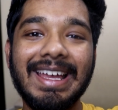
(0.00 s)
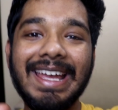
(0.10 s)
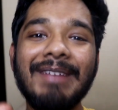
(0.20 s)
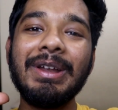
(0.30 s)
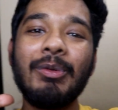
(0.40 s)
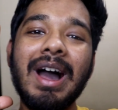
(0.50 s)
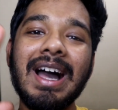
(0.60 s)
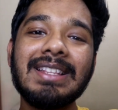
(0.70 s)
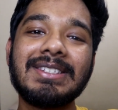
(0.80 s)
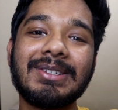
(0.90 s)
Hey
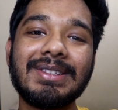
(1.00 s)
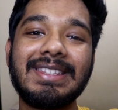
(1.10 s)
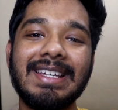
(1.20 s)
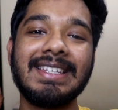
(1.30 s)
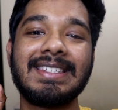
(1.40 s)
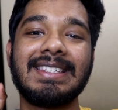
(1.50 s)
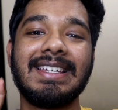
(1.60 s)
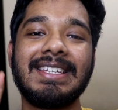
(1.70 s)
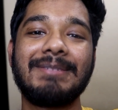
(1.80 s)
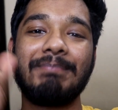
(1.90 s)
everyone, so this
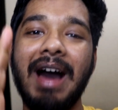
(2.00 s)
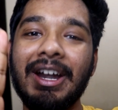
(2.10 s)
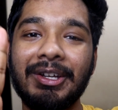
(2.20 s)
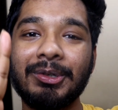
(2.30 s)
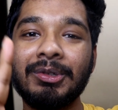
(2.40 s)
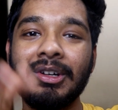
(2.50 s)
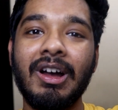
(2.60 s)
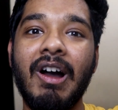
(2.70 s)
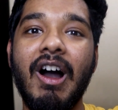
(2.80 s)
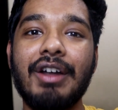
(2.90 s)
is part 2
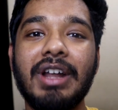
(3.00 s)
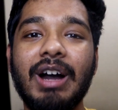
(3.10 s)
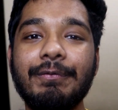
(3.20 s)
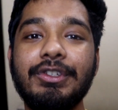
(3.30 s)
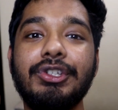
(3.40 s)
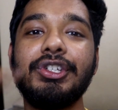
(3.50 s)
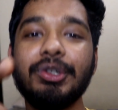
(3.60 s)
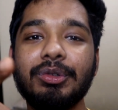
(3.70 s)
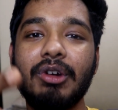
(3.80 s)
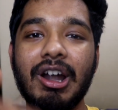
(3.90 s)
on how
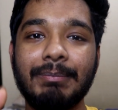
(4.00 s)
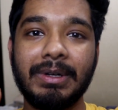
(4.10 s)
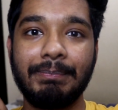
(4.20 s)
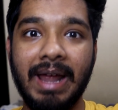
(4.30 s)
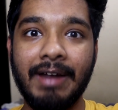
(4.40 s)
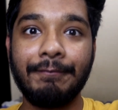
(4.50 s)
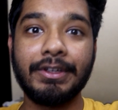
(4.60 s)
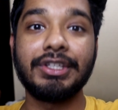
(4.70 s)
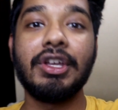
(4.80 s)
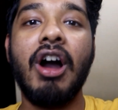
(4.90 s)
you gotta prepare for
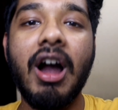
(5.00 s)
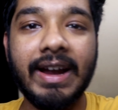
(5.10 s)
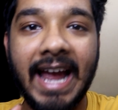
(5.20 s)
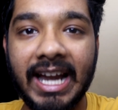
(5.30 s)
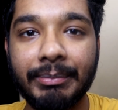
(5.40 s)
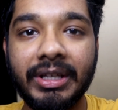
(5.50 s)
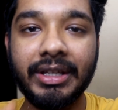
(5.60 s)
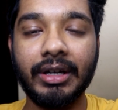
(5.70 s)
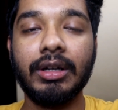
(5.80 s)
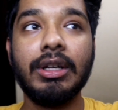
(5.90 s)
your
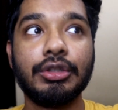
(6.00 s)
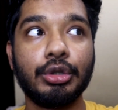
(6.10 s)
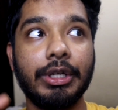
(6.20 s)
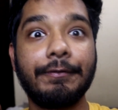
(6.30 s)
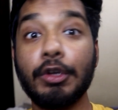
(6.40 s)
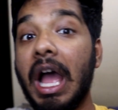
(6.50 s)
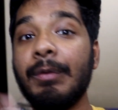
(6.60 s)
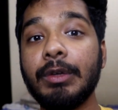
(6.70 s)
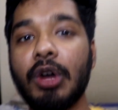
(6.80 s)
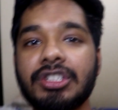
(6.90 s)
academic year. So if you
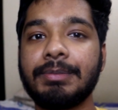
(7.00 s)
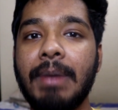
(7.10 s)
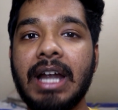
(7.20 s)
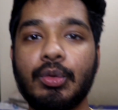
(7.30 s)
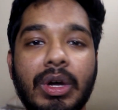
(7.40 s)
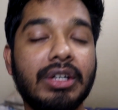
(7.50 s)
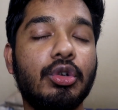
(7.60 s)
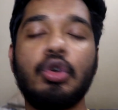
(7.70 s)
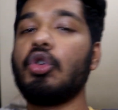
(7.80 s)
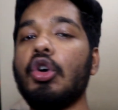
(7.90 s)
haven't watched part 1,
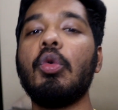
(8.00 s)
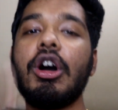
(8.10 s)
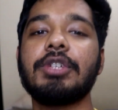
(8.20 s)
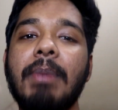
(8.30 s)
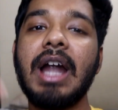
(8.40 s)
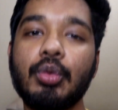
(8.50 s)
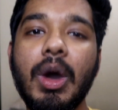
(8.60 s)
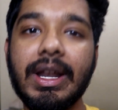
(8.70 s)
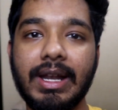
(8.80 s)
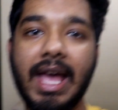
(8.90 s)
go watch part
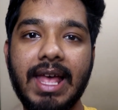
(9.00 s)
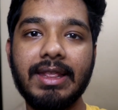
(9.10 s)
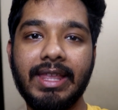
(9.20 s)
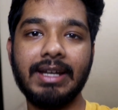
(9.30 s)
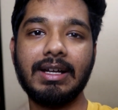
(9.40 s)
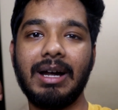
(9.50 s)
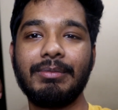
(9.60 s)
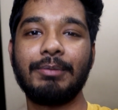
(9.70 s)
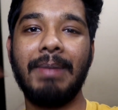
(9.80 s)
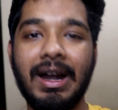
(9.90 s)
1 and then
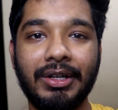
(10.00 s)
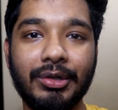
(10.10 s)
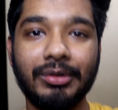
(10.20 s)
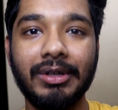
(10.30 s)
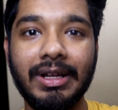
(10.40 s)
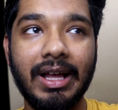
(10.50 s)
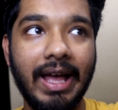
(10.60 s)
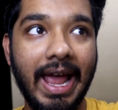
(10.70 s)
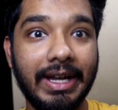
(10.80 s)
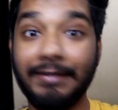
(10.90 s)
come to part 2.
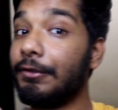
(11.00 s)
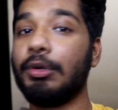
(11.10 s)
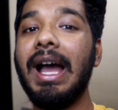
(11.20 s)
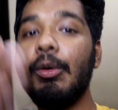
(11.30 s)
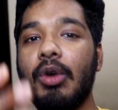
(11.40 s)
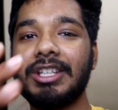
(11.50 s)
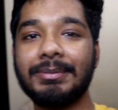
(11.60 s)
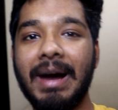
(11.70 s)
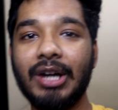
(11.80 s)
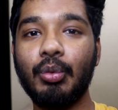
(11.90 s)
And if you have
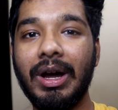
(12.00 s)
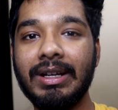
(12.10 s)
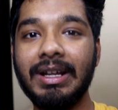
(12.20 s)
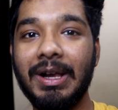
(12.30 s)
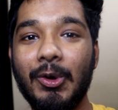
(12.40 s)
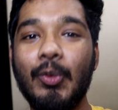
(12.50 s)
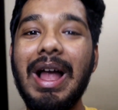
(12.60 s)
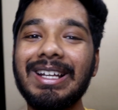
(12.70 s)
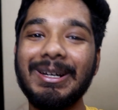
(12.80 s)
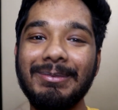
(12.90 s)
watched part 1,
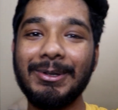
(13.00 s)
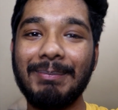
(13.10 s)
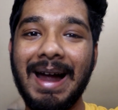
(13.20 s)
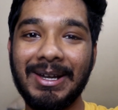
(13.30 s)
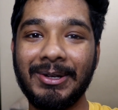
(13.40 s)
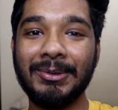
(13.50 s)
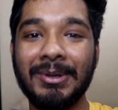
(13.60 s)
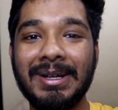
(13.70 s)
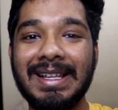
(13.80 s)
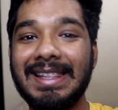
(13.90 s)
welcome to part 2.
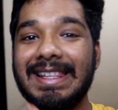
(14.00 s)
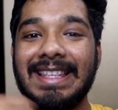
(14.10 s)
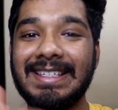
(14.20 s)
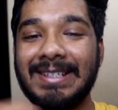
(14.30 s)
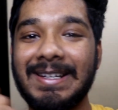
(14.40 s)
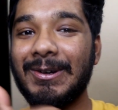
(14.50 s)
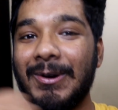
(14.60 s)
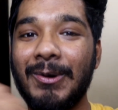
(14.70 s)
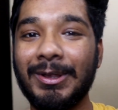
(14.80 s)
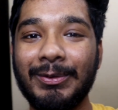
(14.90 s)
Let's
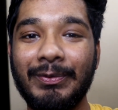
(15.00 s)
go to the